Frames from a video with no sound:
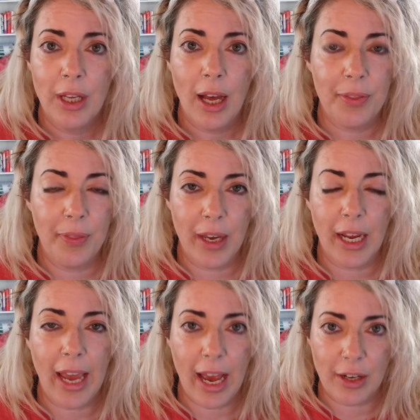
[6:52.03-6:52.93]
that I
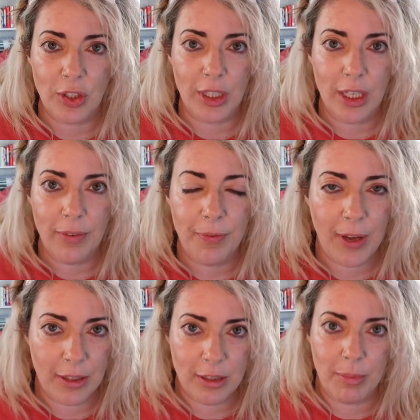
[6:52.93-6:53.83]
actually
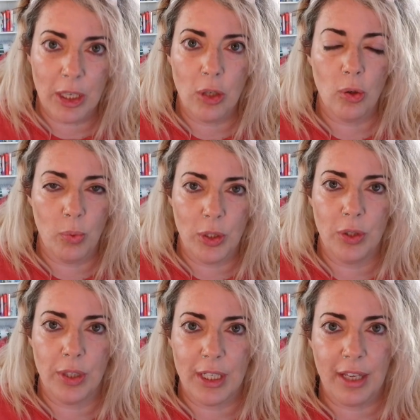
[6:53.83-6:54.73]
found somebody who would do
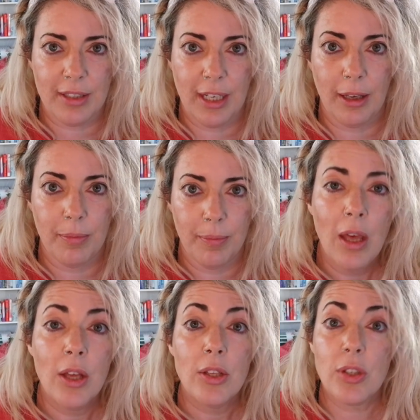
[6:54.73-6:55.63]
the testing.
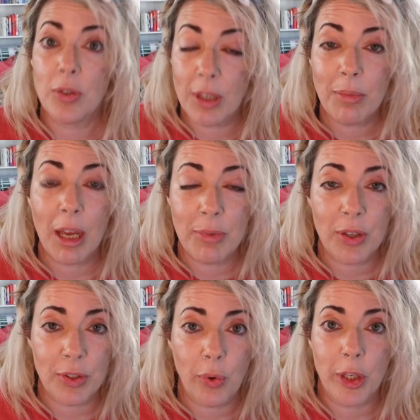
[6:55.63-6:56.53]
So sometimes
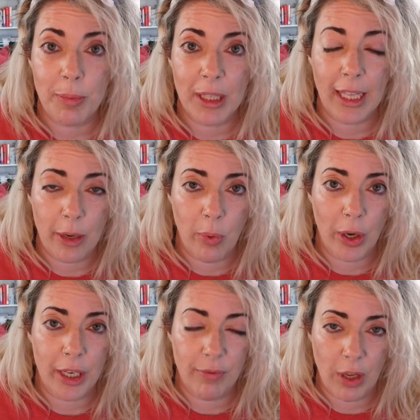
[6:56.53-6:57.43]
there's going to be
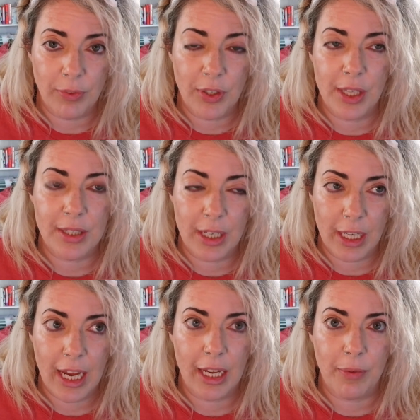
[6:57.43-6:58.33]
legwork involved in this, and it
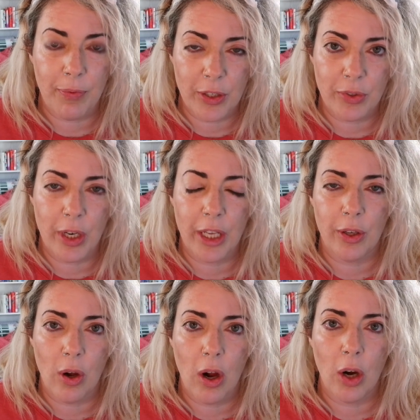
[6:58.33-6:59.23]
can get frustrating.
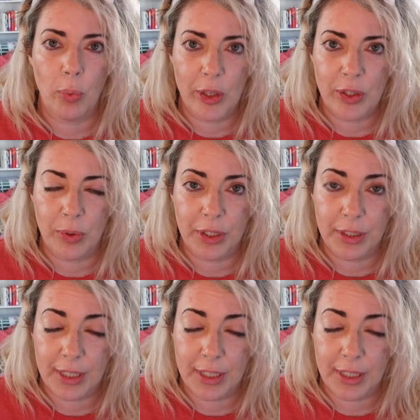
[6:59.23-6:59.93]
There are resources